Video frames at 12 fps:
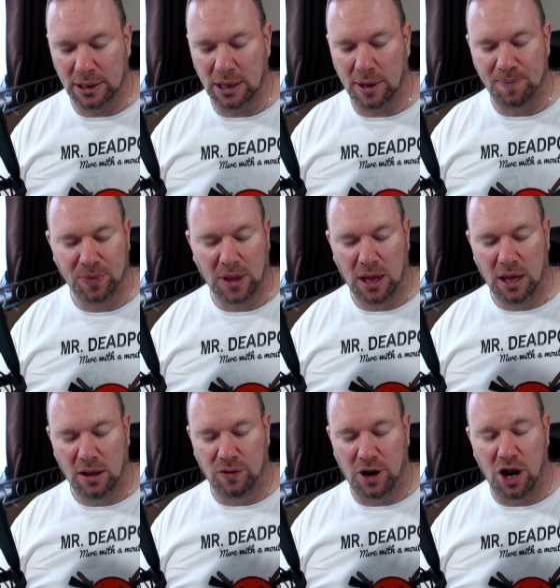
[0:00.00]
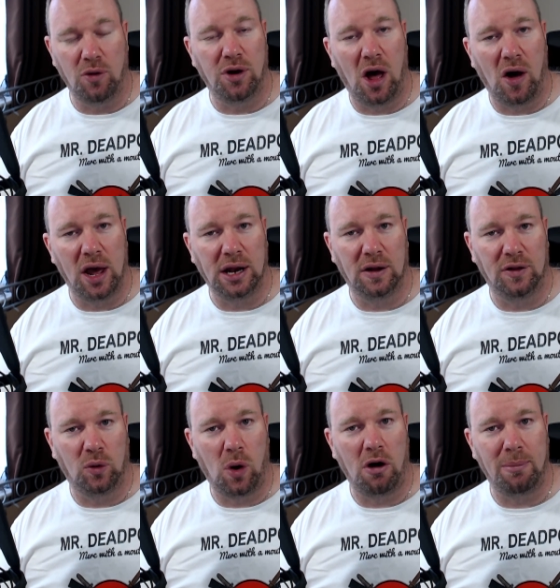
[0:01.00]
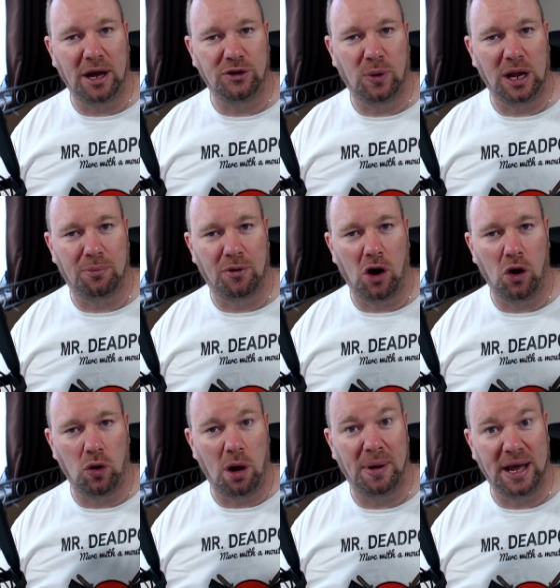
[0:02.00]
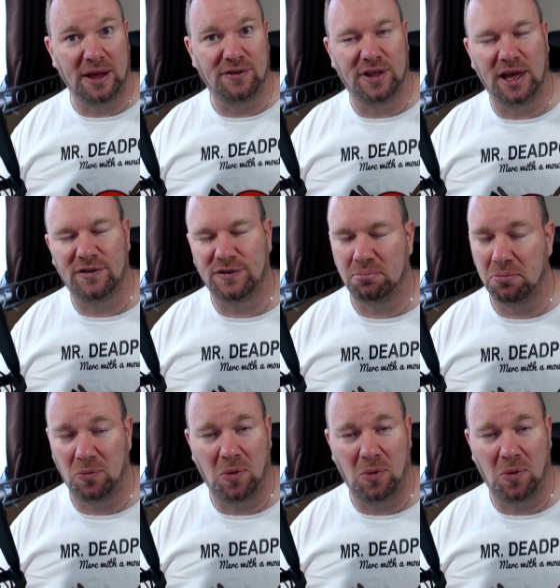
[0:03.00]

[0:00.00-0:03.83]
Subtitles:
the Note 9 and the Huawei Mate 20 Pro up against this